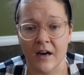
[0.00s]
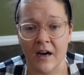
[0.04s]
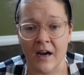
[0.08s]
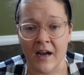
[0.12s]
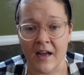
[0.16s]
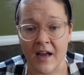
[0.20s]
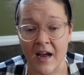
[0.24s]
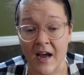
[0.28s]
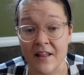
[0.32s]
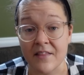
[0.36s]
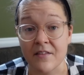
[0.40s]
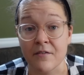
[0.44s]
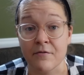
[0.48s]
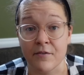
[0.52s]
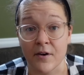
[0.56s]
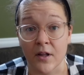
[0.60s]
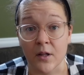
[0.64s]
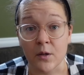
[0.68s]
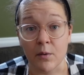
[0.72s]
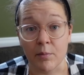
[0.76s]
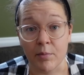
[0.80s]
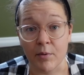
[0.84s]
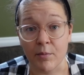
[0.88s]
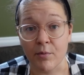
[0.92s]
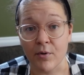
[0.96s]
I had the
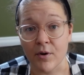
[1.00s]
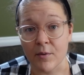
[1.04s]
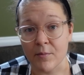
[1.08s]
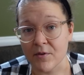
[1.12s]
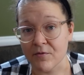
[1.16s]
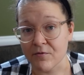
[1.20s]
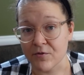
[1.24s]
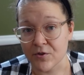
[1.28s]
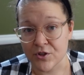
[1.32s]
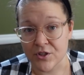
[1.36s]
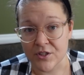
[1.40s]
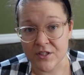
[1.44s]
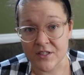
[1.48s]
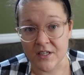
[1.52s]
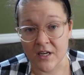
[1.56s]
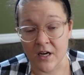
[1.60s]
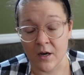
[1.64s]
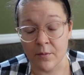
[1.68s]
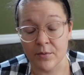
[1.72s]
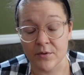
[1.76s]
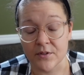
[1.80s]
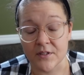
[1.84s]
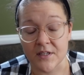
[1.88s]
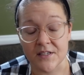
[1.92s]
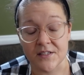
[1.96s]
follow-up appointment for just a
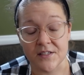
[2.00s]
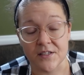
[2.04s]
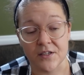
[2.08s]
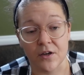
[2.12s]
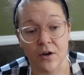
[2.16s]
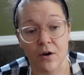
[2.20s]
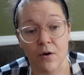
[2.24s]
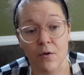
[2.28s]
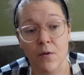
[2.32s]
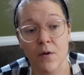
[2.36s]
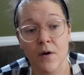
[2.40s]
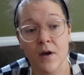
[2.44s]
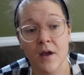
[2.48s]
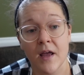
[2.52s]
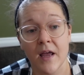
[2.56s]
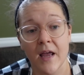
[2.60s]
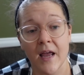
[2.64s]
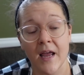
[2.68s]
couple days ago.